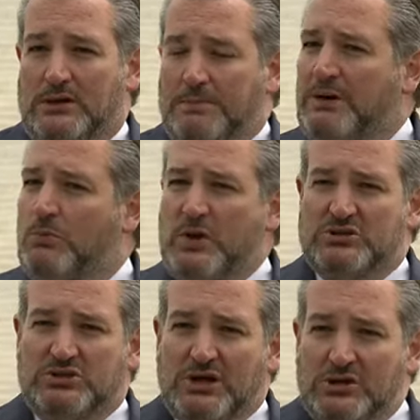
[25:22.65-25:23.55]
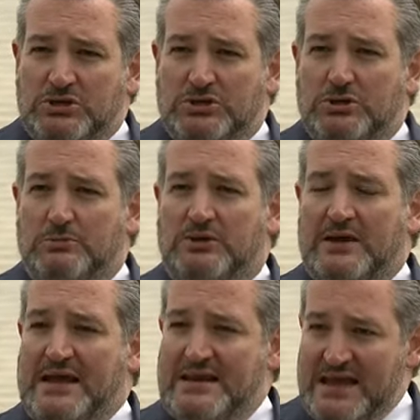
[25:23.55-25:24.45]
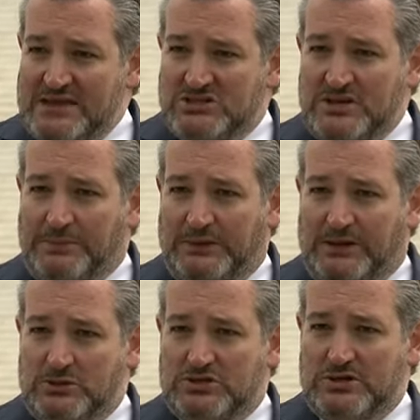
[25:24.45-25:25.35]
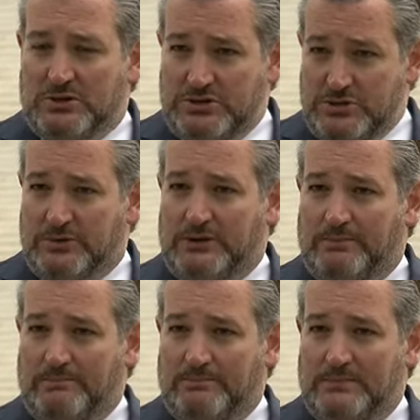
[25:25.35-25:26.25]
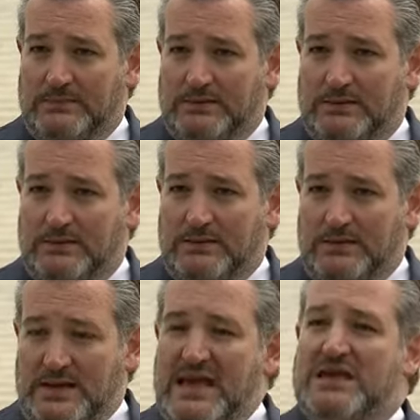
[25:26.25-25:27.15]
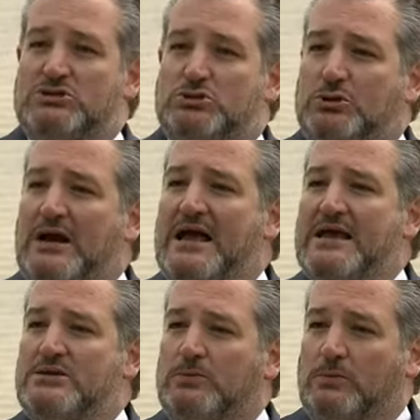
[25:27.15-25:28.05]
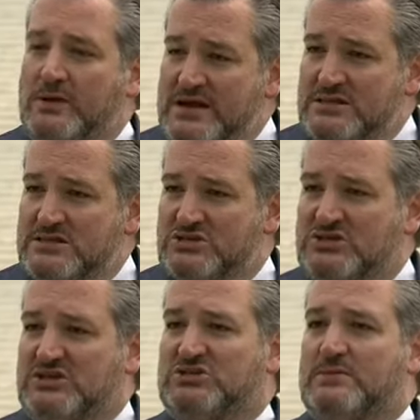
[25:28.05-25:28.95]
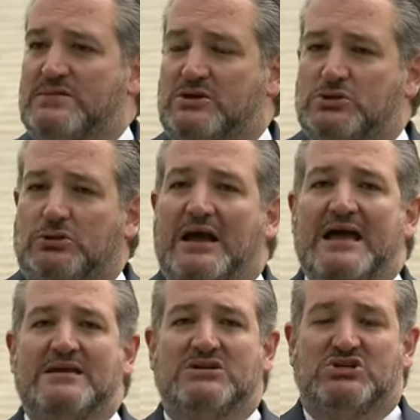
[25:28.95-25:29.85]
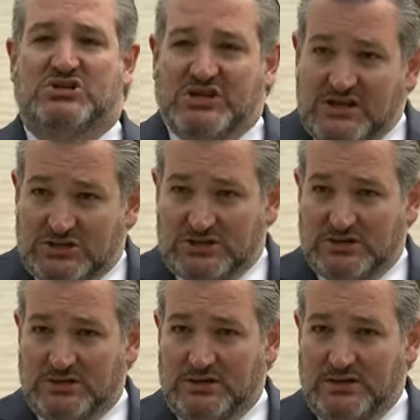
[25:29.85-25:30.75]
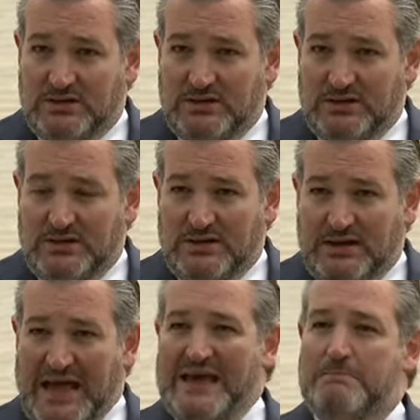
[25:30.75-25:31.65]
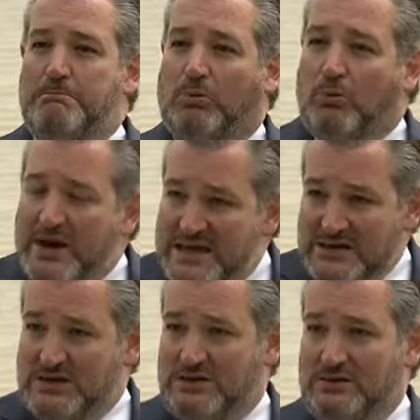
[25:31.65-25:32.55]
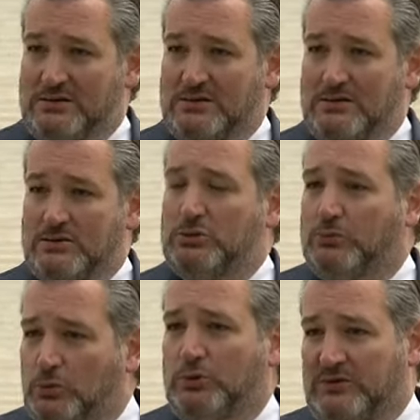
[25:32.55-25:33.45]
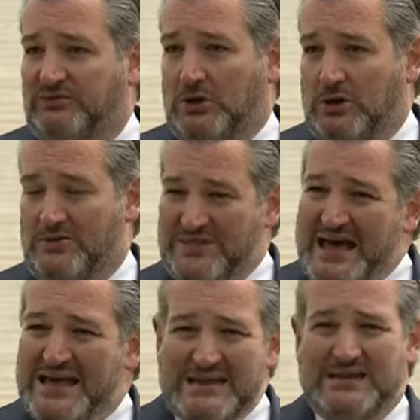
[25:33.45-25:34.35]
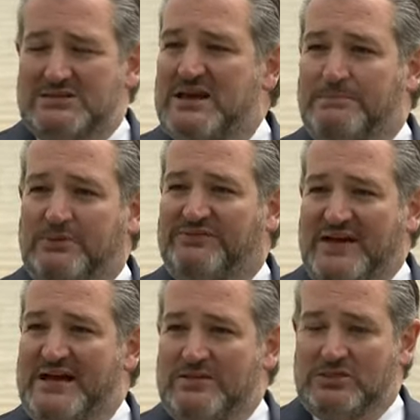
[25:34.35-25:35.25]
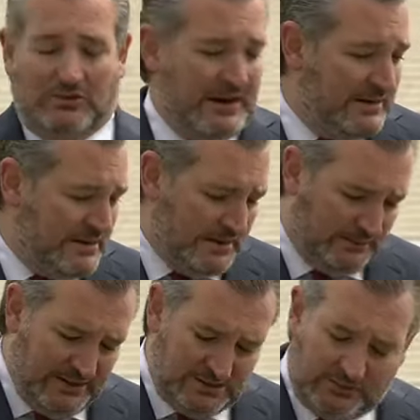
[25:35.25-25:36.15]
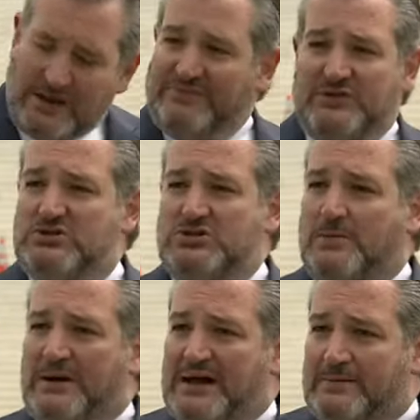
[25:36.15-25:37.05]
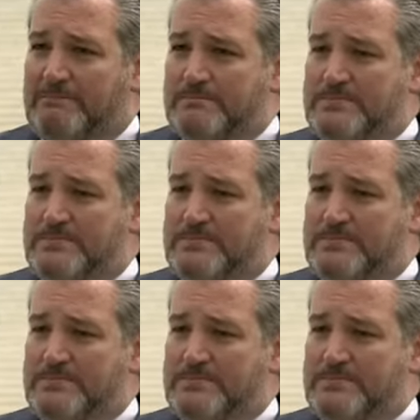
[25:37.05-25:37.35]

But what Chuck Schumer and Nancy Pelosi are doing is trying to rig the system. They're trying to cheat and break the rule of law. That is a profound threat. And, you know, Lindsey referenced Joe Biden.